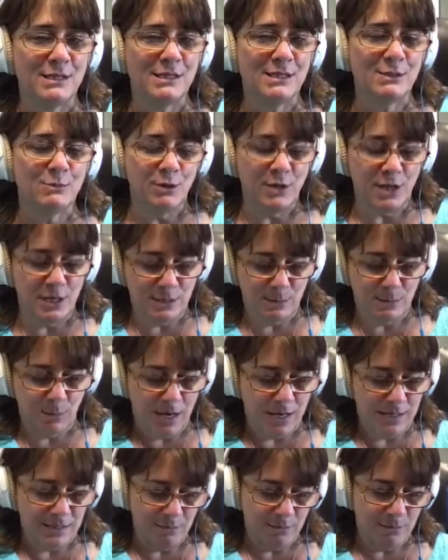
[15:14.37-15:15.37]
This will not
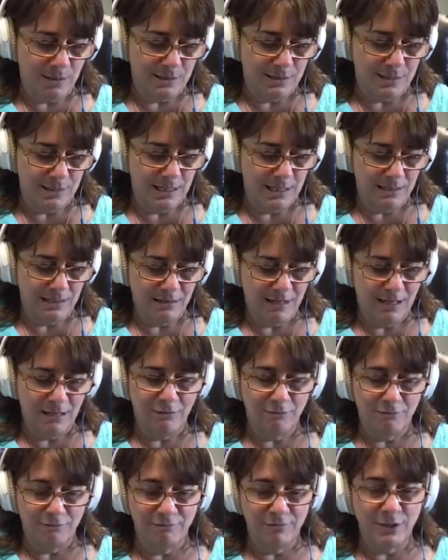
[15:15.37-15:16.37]
surprise him because he
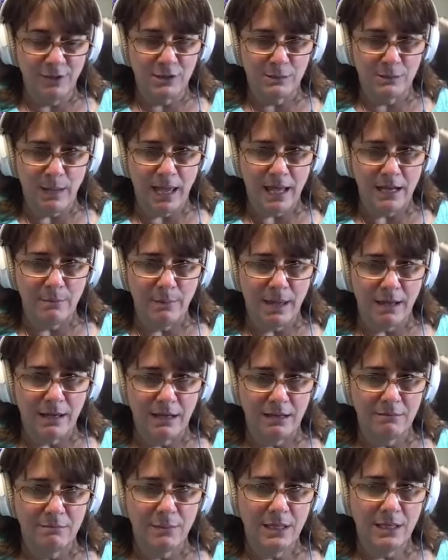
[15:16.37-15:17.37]
he feels bad about
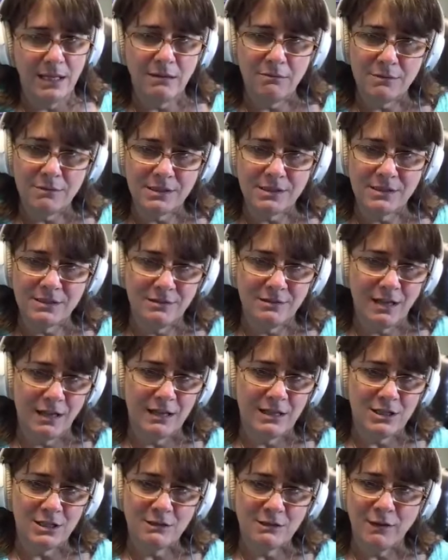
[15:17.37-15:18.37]
it, but he was
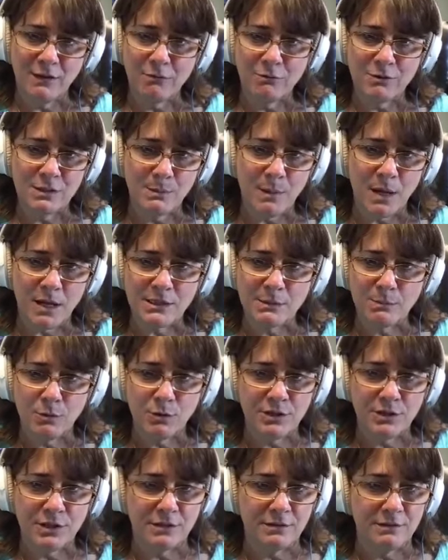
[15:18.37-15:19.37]
he just felt
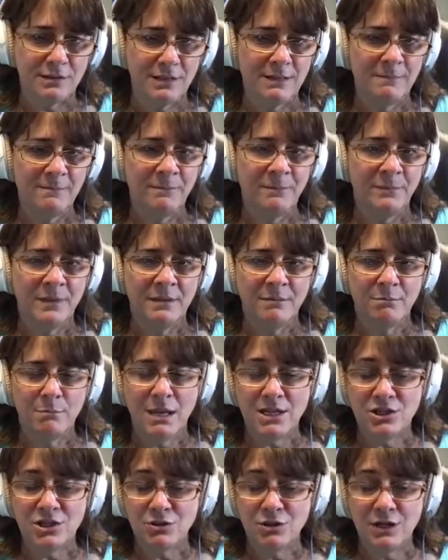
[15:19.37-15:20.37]
responsible to
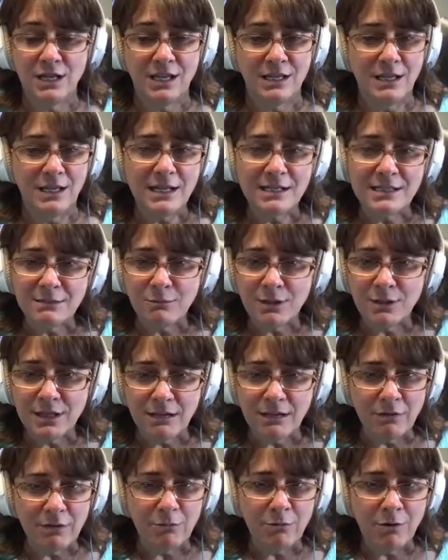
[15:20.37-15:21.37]
make sure he connected with
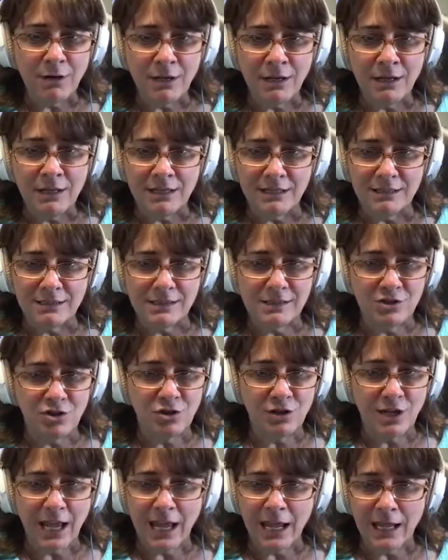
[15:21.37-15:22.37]
everyone and mm-hmm.
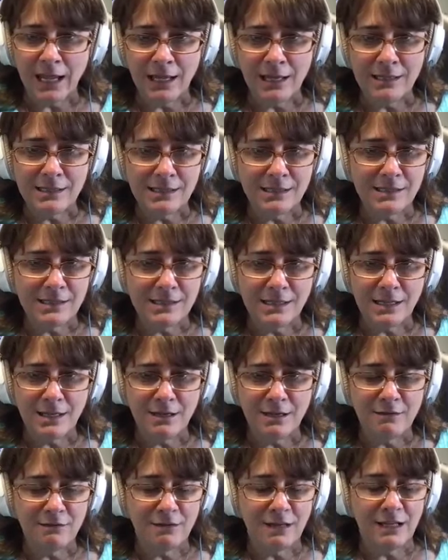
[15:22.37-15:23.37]
shook hands and
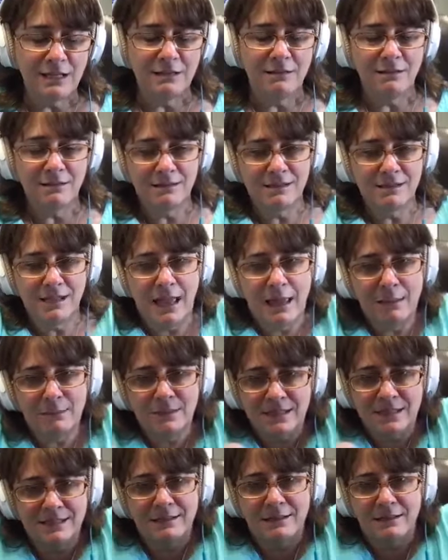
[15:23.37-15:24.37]
stuff. And I'm
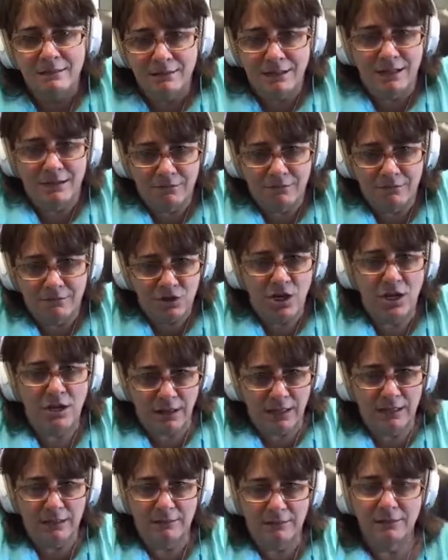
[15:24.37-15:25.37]
still, you know,
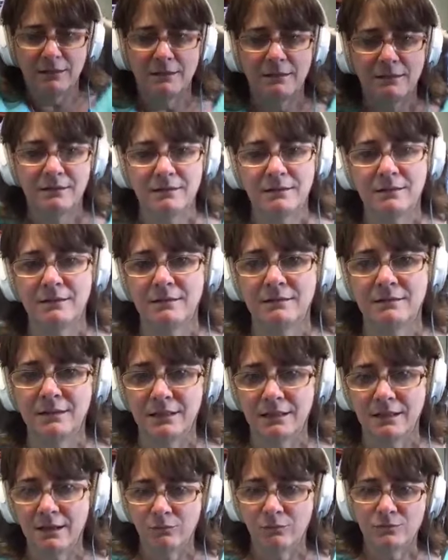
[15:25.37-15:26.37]
juggling
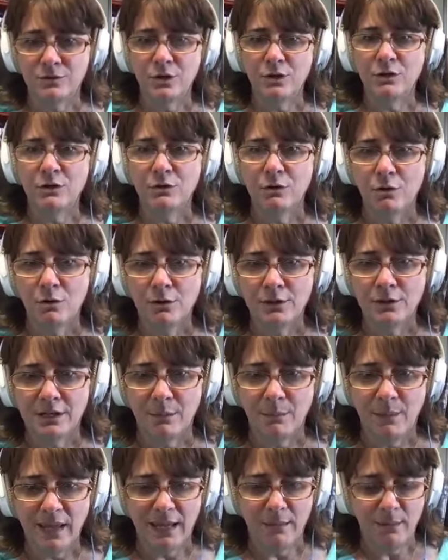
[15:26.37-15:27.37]
a two year old and
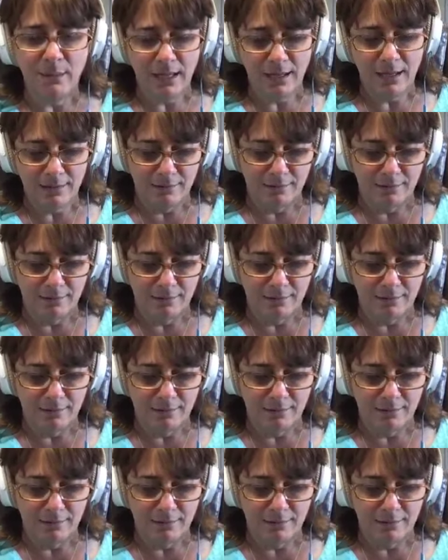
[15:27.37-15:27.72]
a baby.